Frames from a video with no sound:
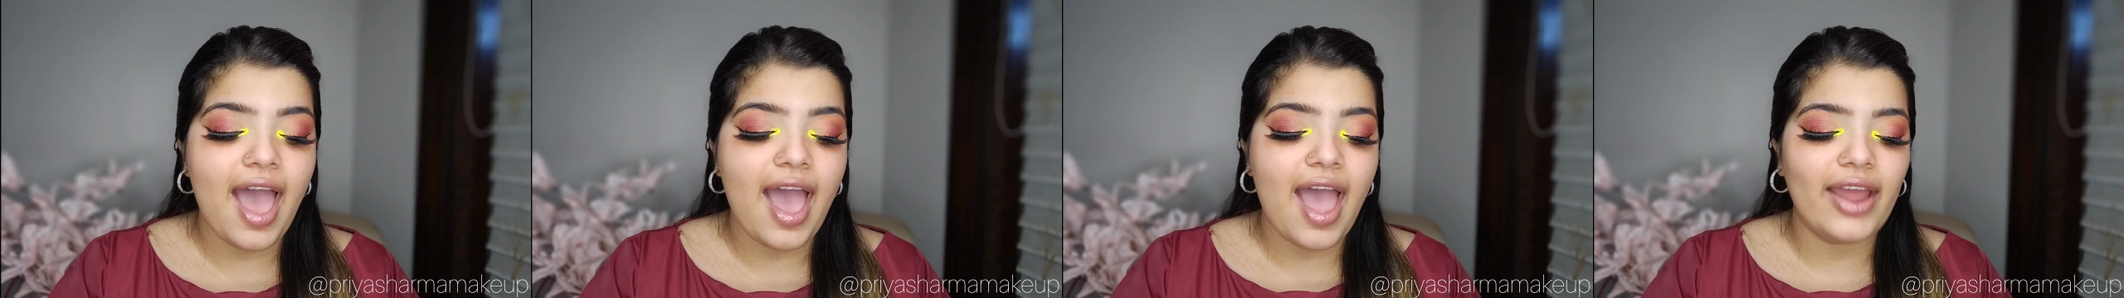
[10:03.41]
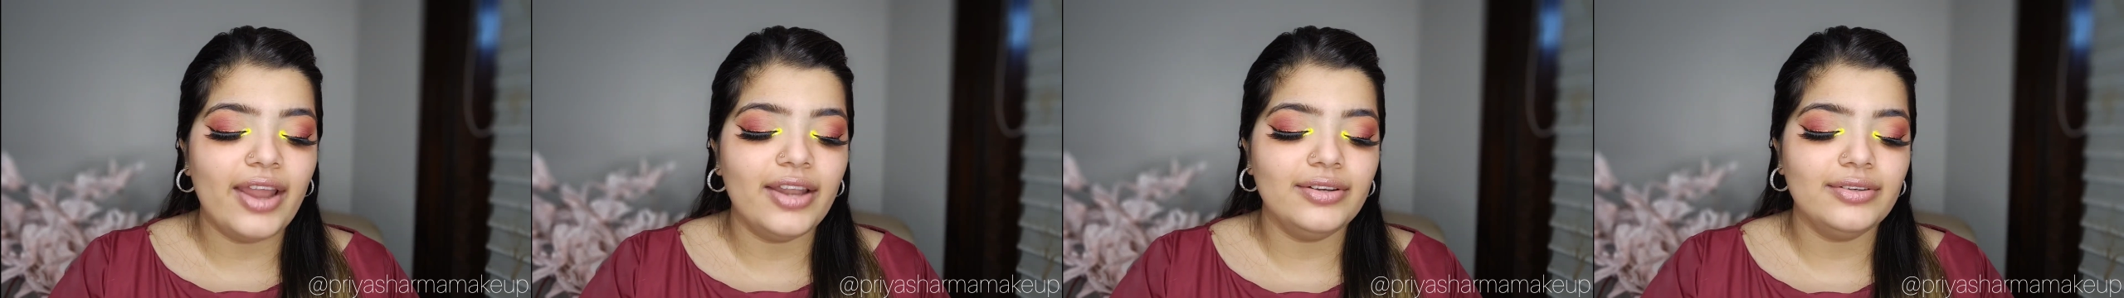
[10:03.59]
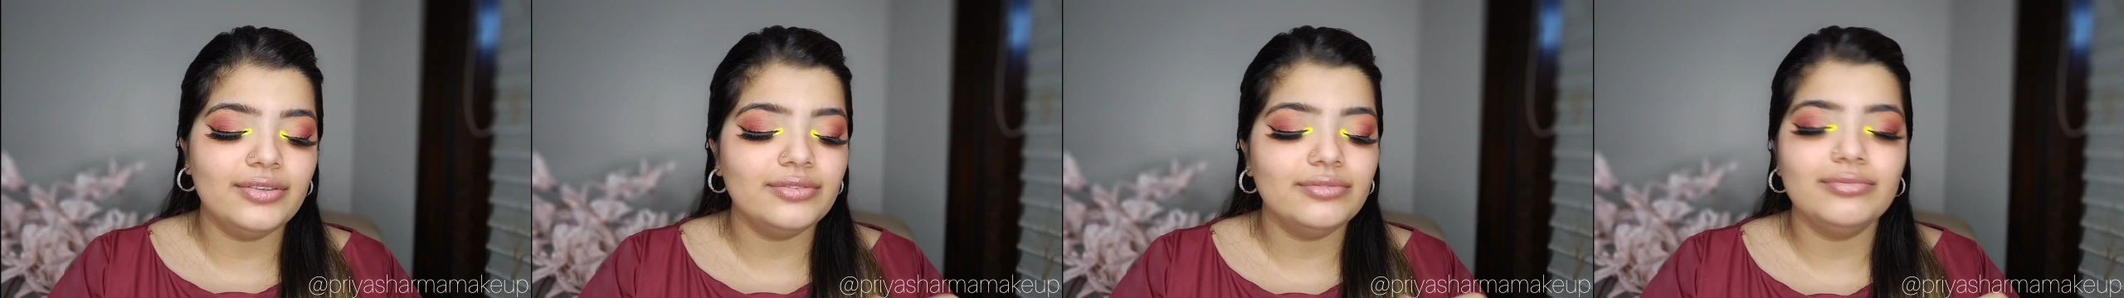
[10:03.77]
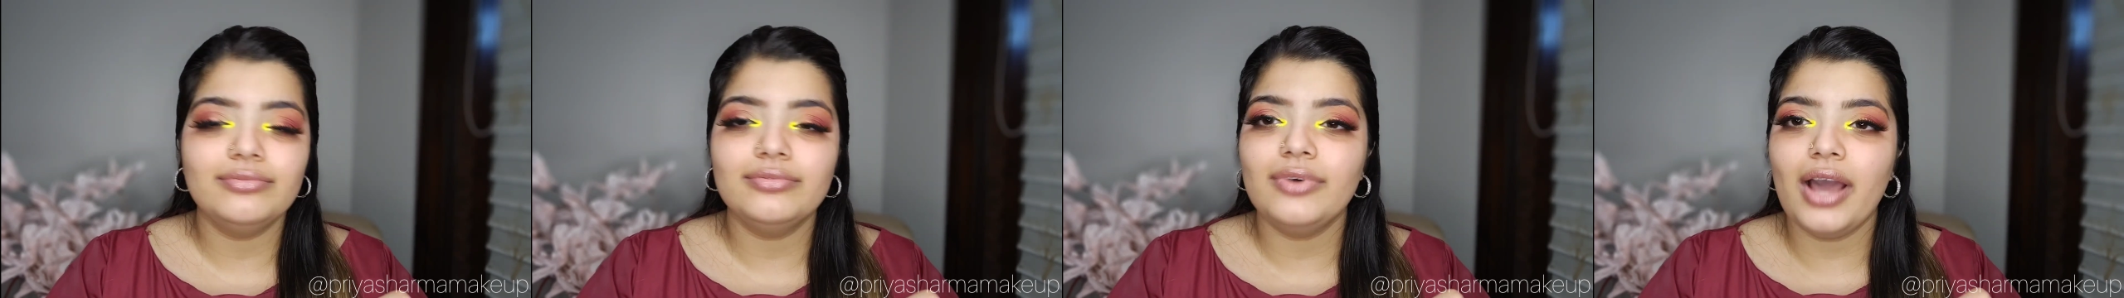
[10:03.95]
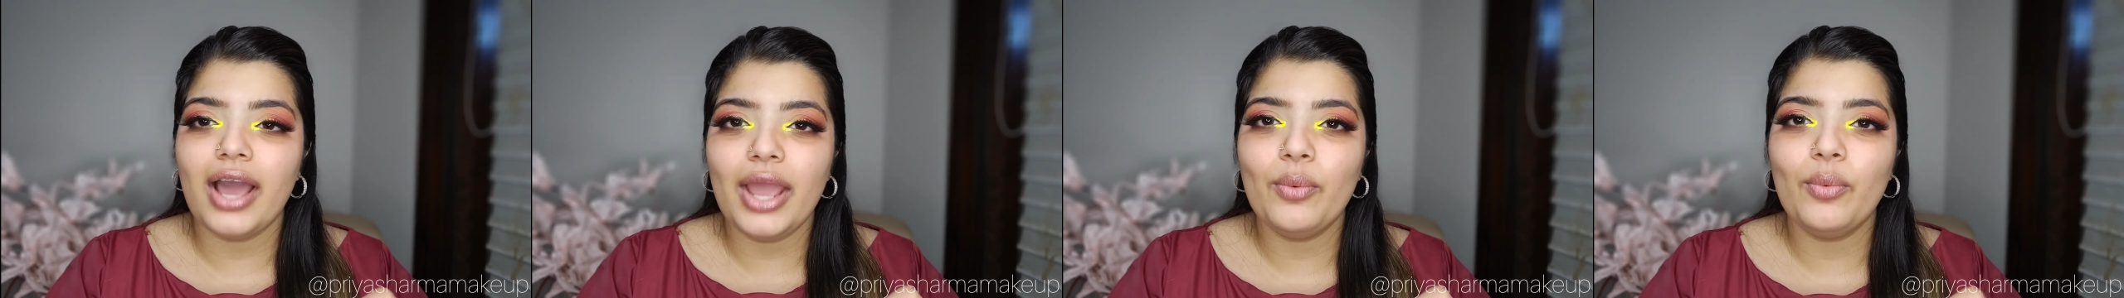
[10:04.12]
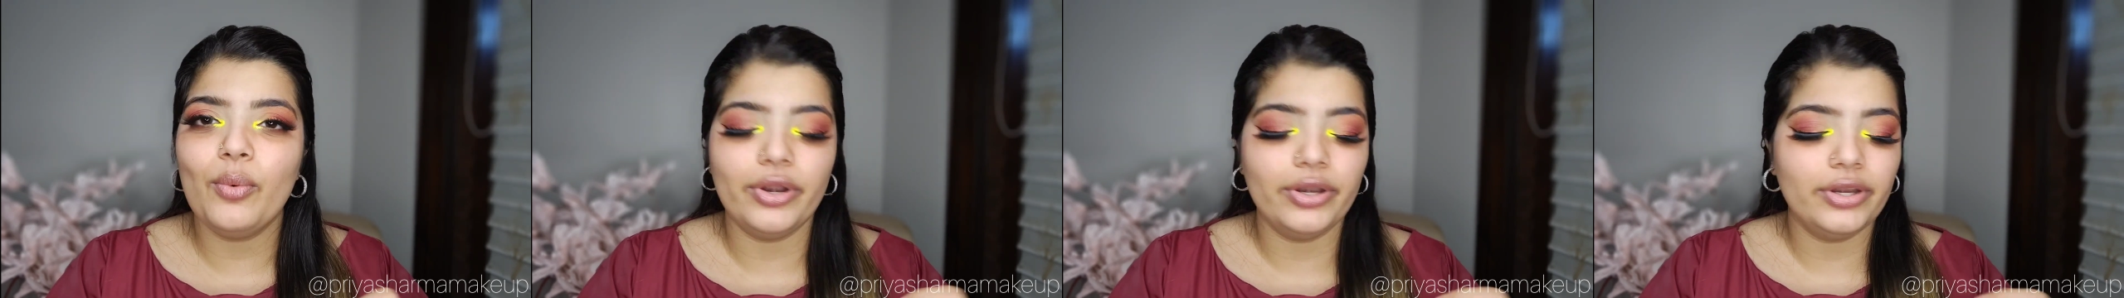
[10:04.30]
and
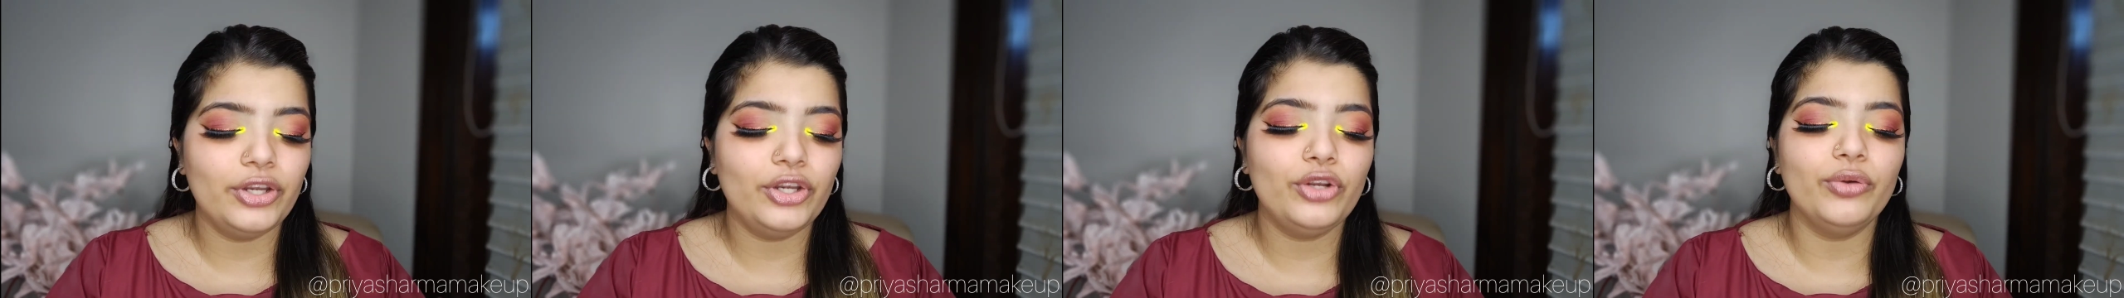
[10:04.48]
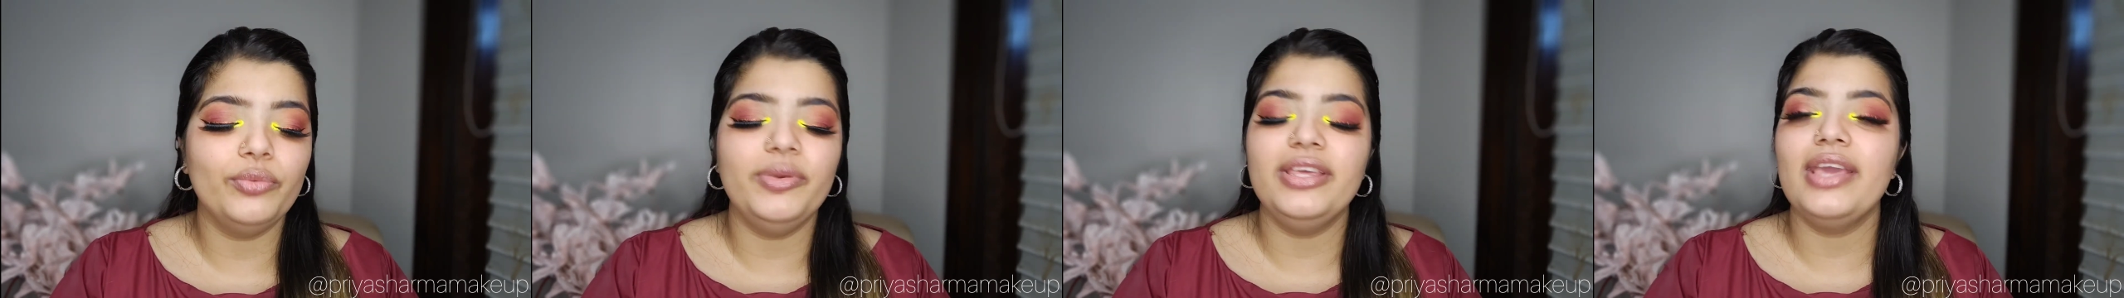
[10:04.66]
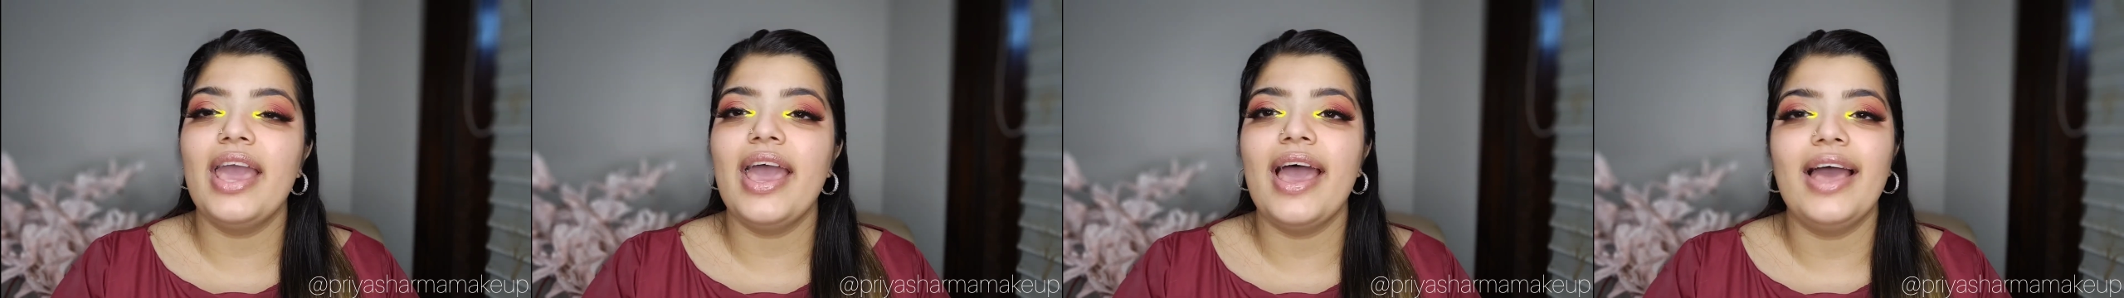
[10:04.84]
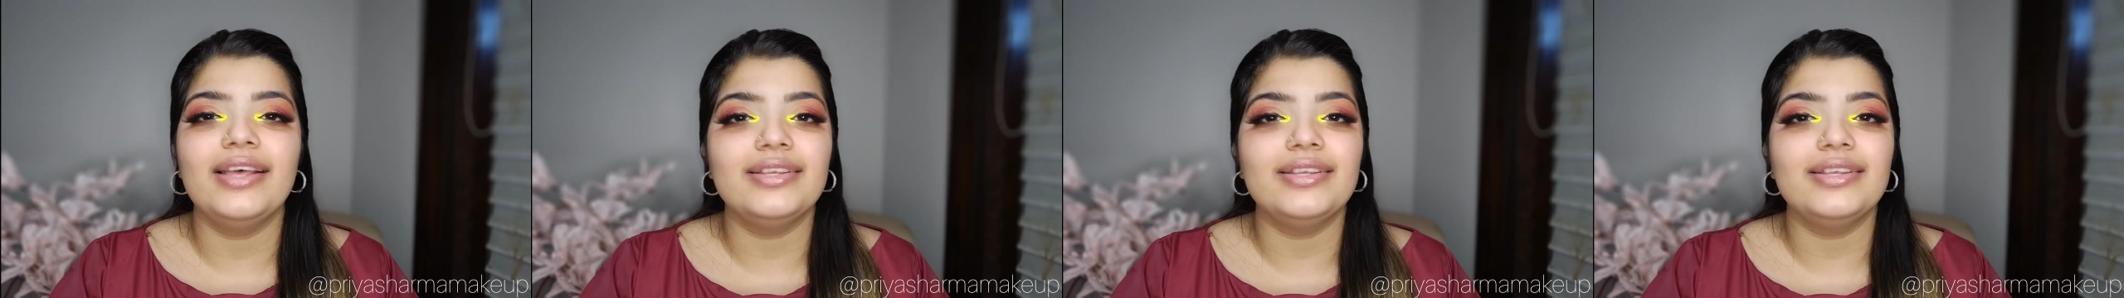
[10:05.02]
I want it to be